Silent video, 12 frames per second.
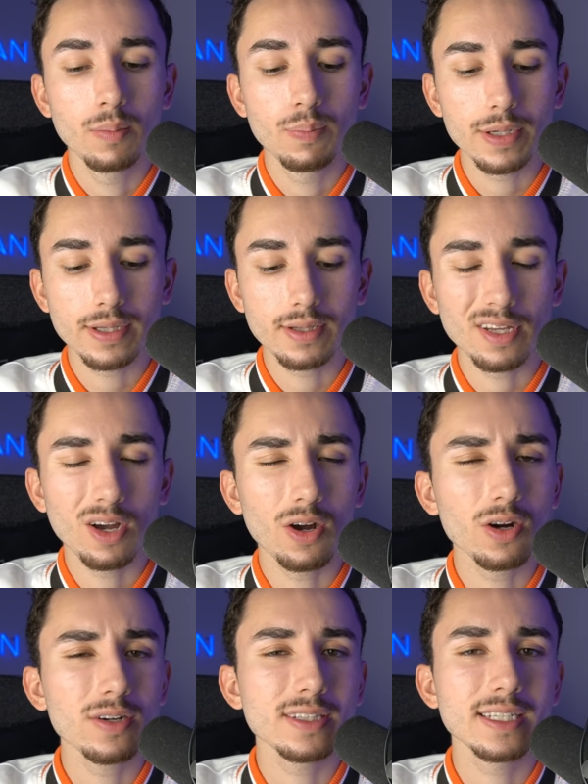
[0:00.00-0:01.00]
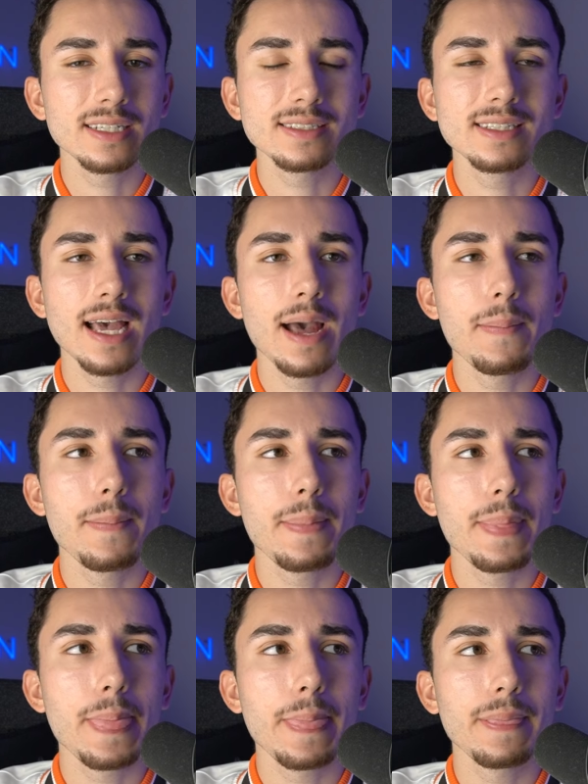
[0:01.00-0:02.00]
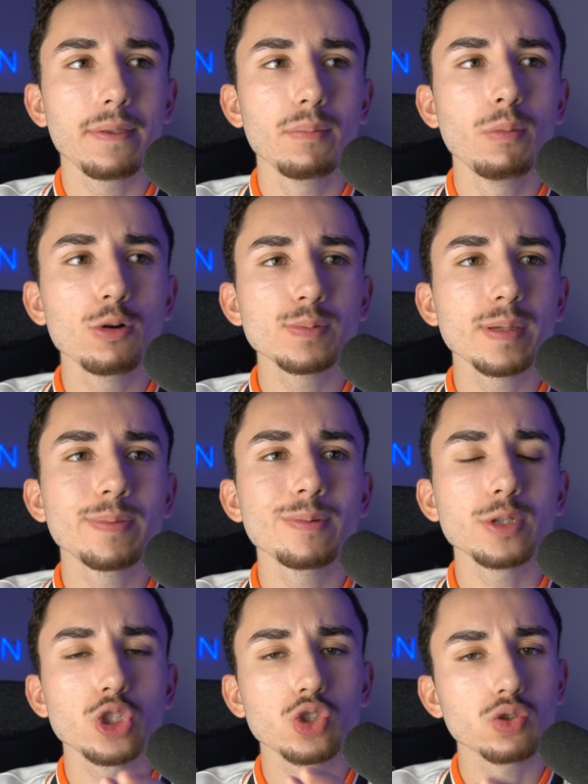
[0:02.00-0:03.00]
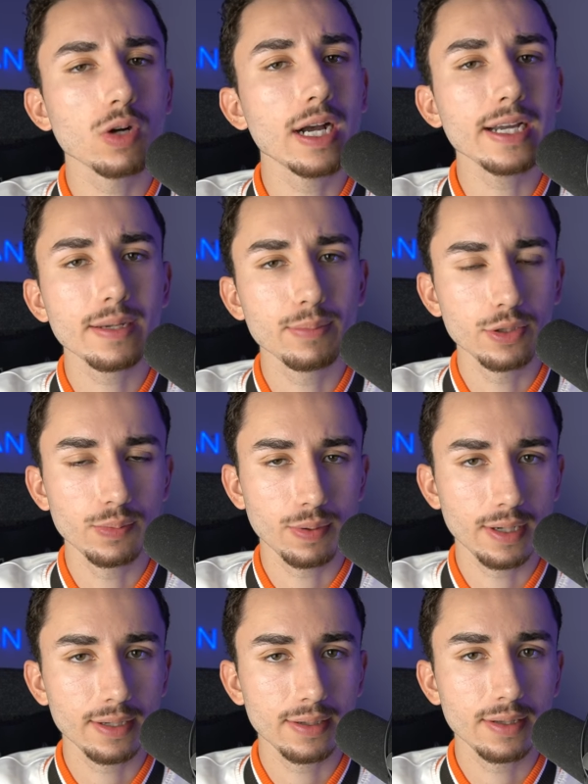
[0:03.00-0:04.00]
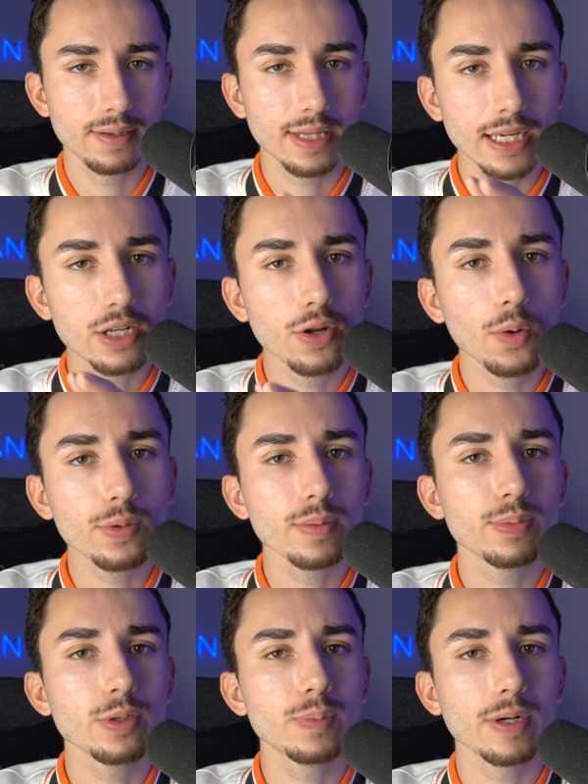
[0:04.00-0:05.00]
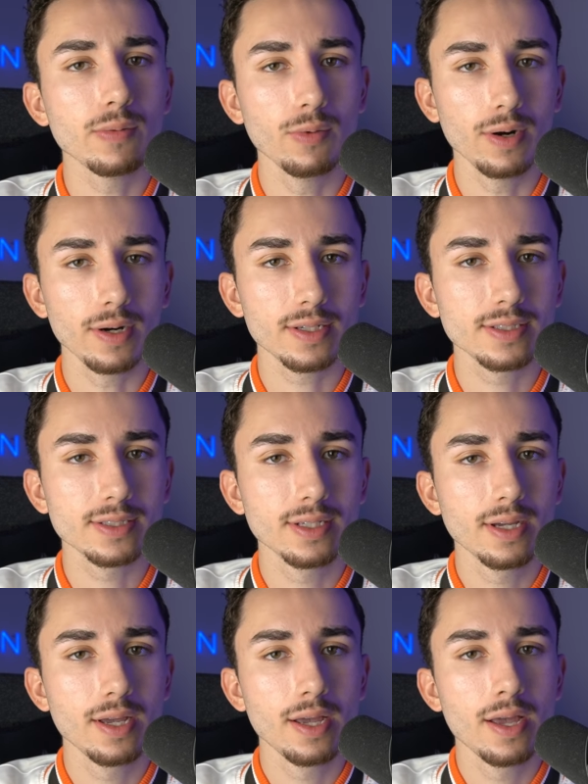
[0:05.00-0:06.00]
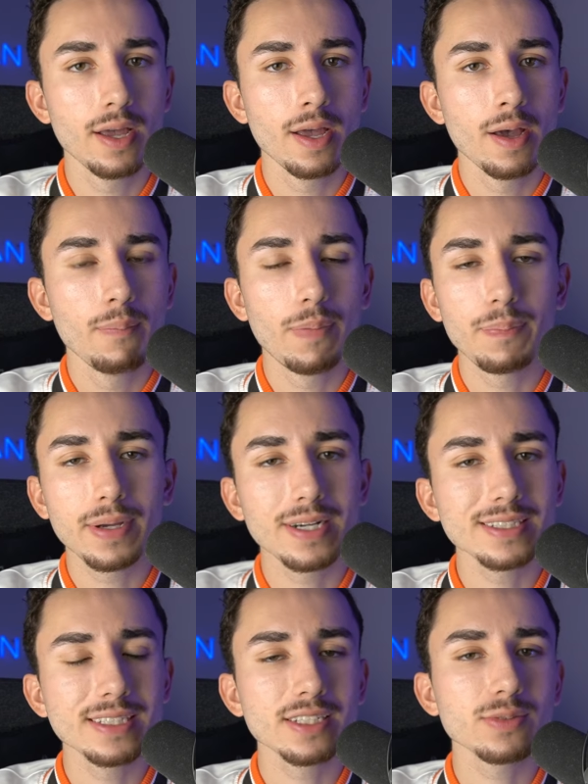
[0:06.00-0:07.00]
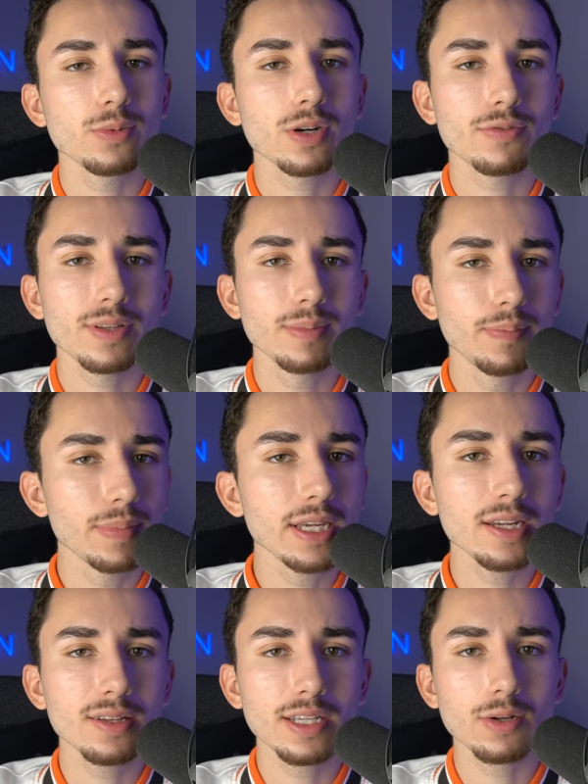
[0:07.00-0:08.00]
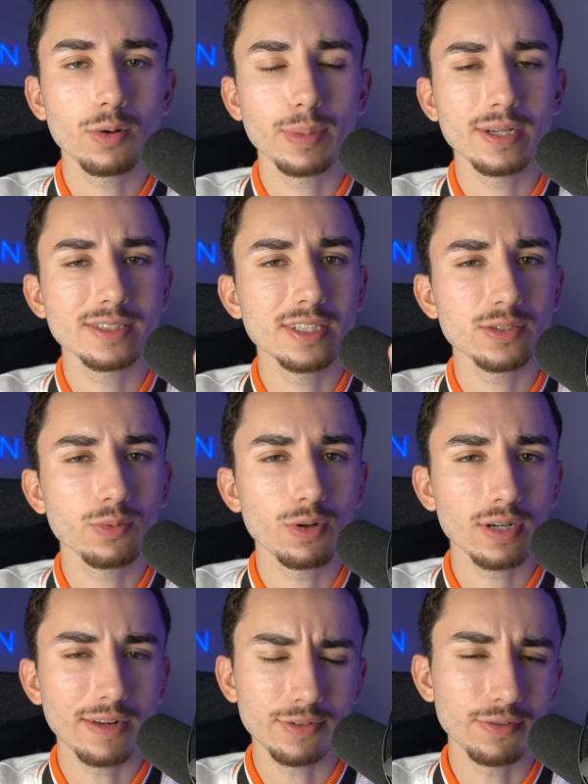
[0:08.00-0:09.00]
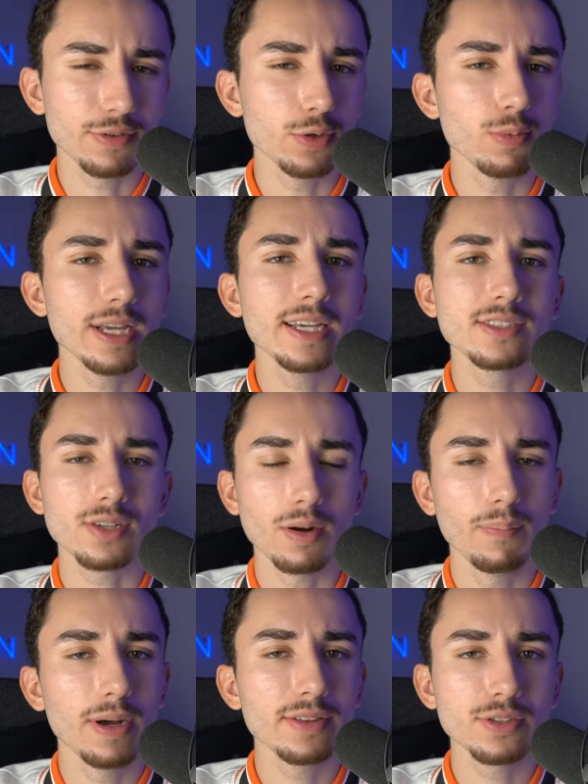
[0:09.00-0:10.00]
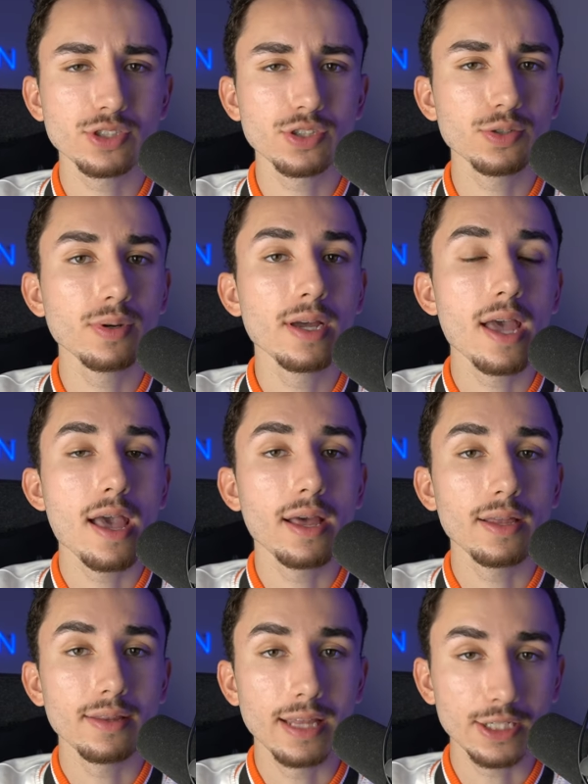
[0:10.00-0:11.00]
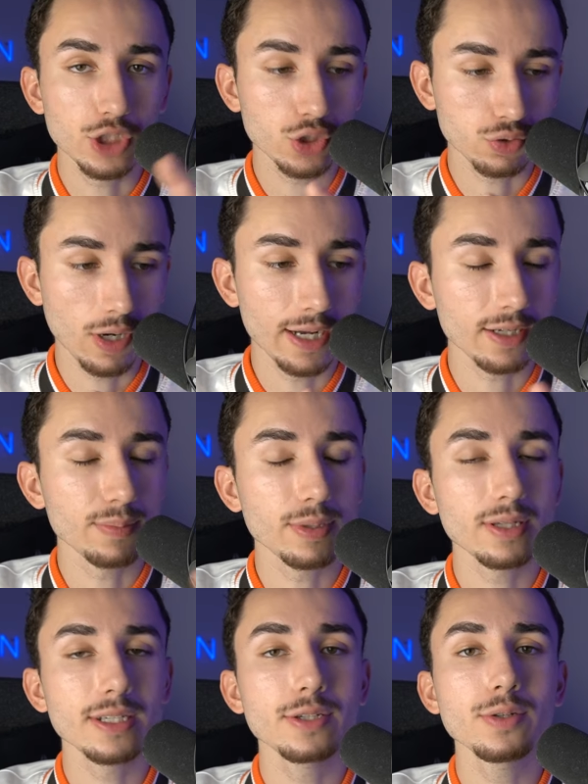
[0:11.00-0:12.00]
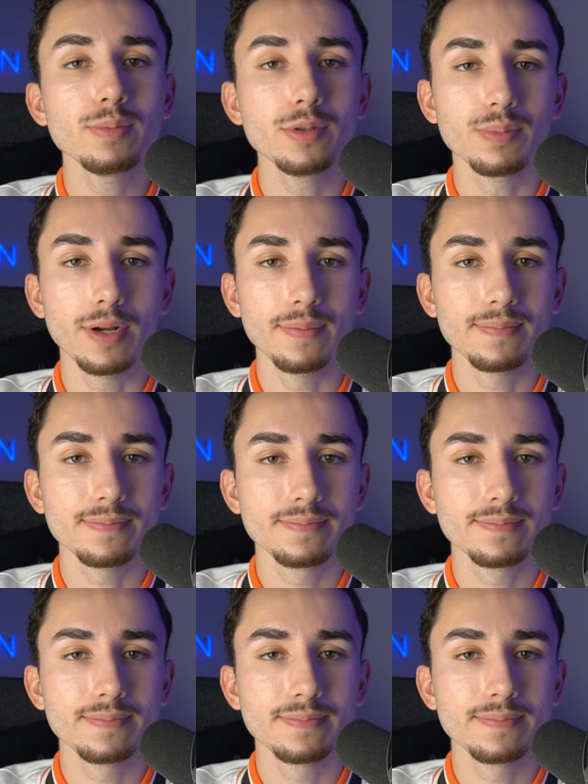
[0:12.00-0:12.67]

But the hard thing is that most people will try a blueprint. They know the blueprint works, but because it doesn't work for them immediately, or because it doesn't work after a few weeks or a month or two, they try a completely new blueprint.